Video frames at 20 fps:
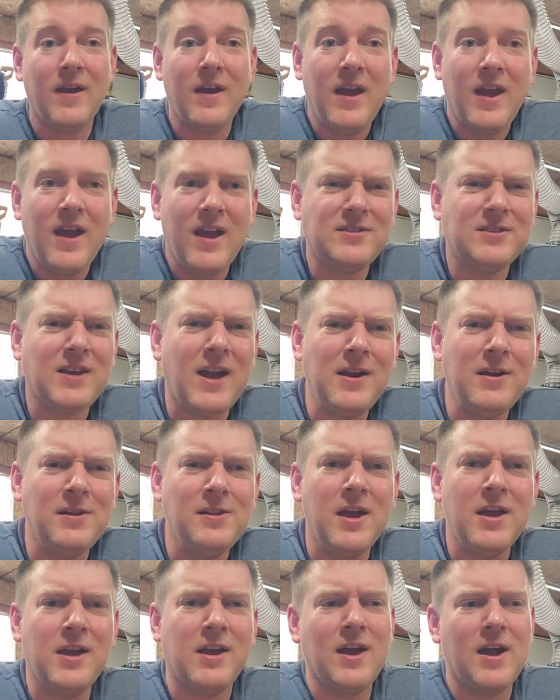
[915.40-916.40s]
It's kind of
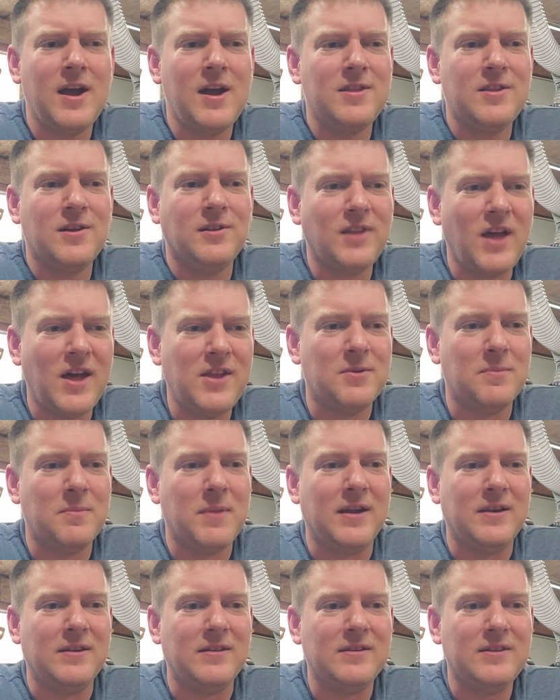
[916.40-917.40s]
like uh, the
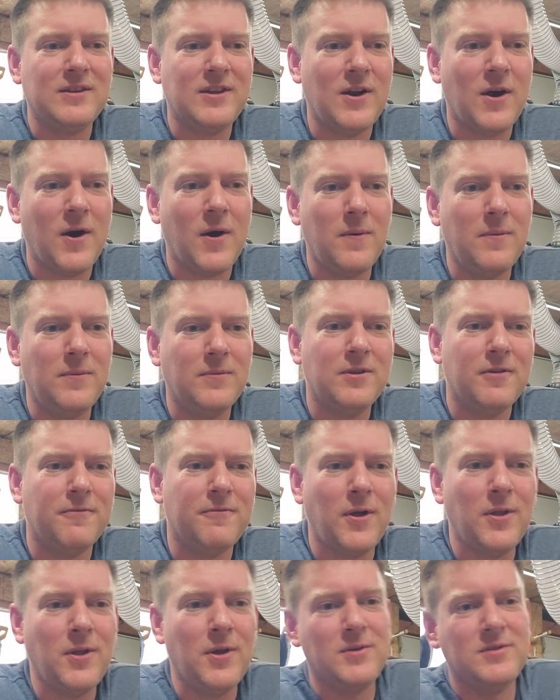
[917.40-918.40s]
Leatherman, you know?
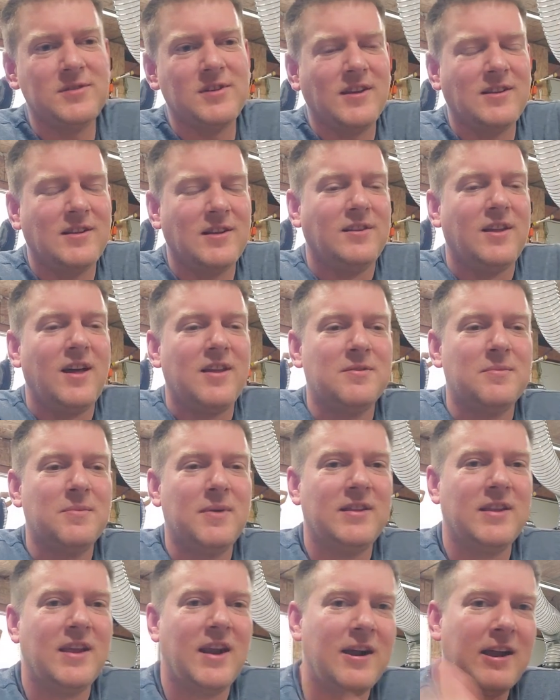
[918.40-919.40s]
Nuvolo is like the
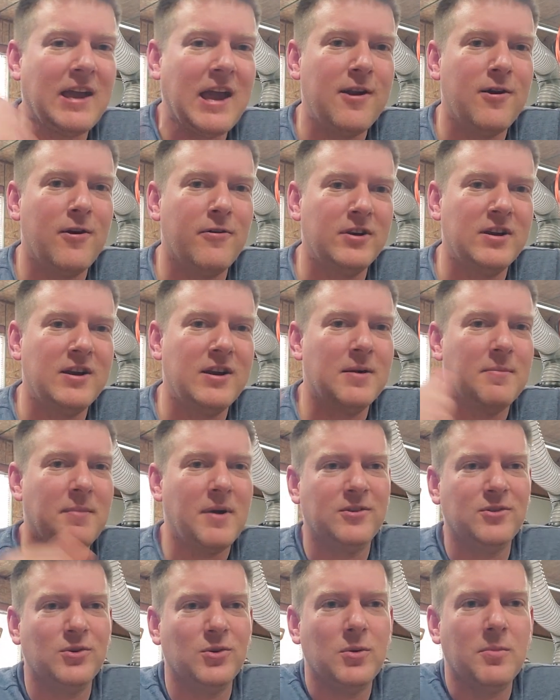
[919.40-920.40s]
Leatherman that I got over here in my
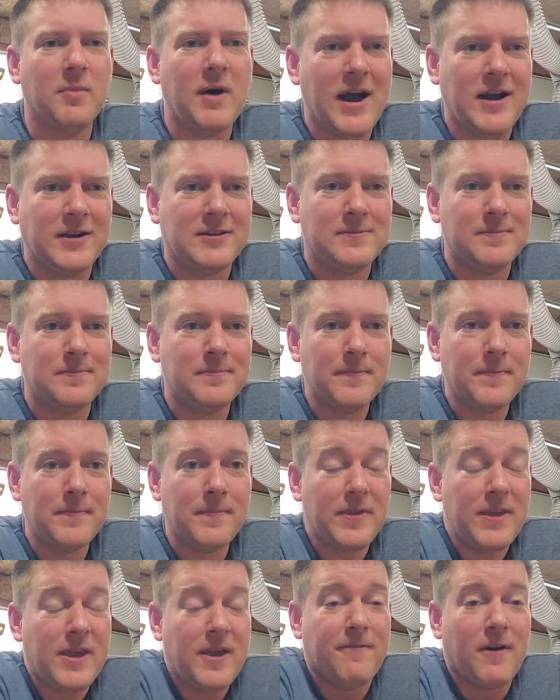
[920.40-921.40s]
toolbox.
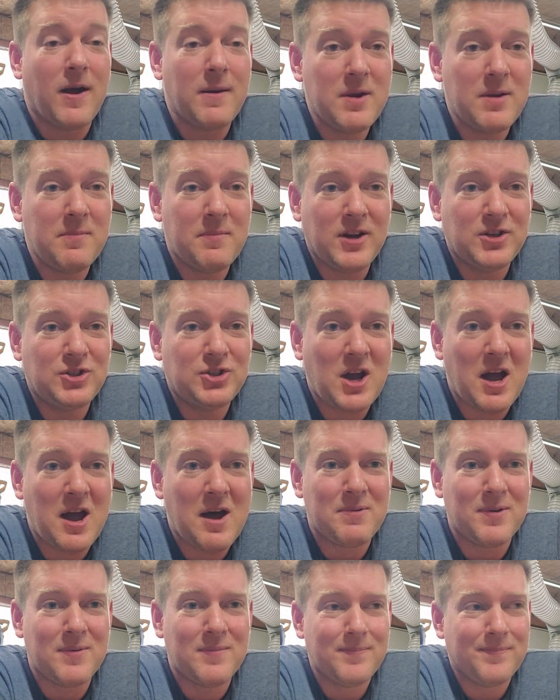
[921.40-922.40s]
If I'm in my
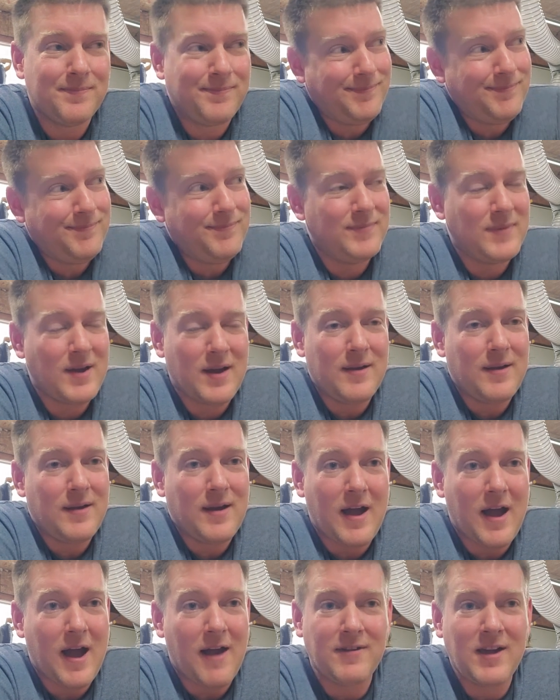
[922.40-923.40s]
shop,
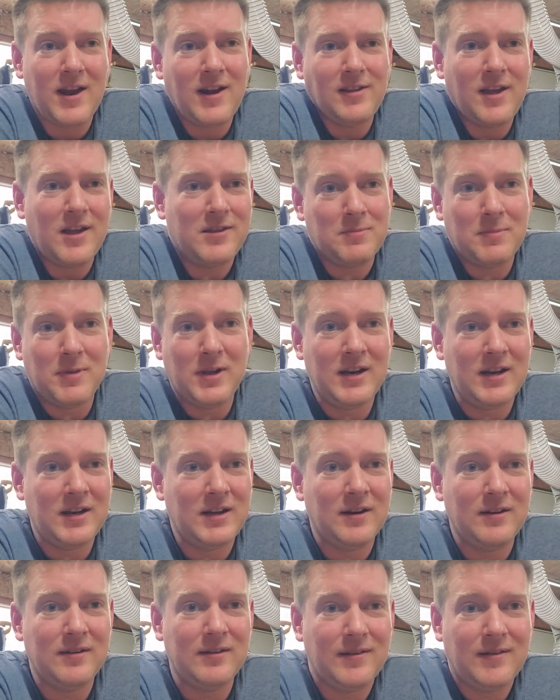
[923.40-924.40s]
I've got a Leatherman in
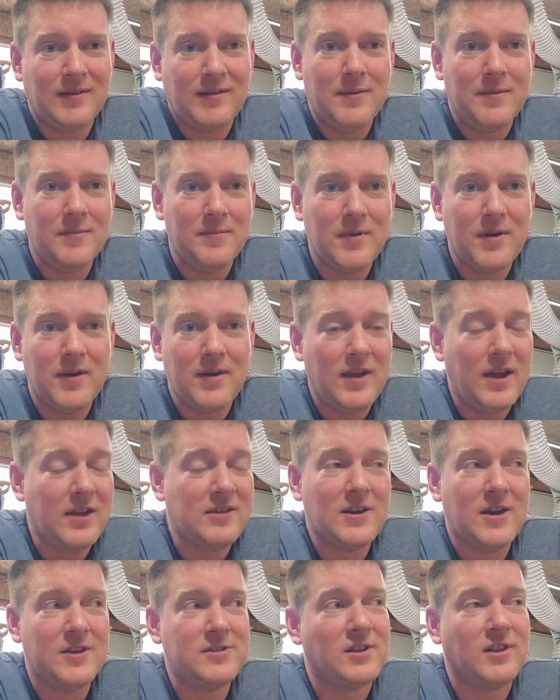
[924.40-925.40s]
there. It
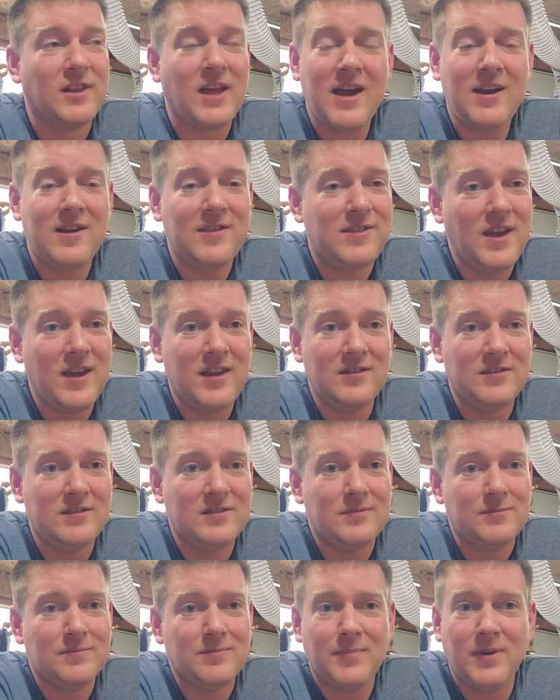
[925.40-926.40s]
does a lot of
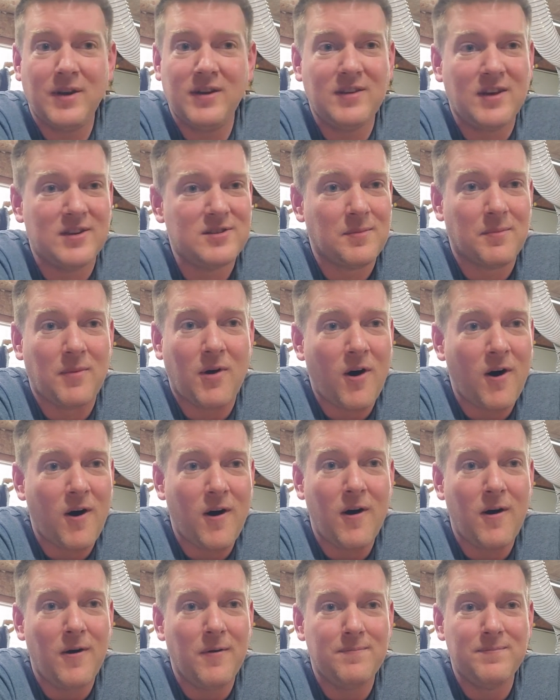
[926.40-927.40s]
things, but it does them
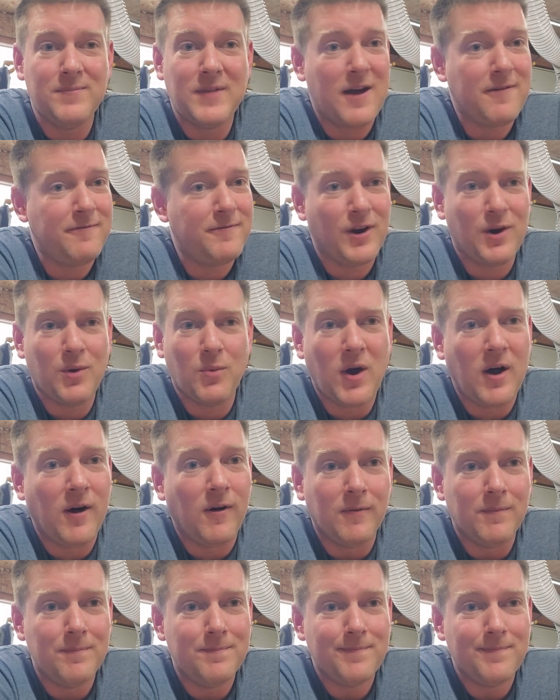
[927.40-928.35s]
all not very well.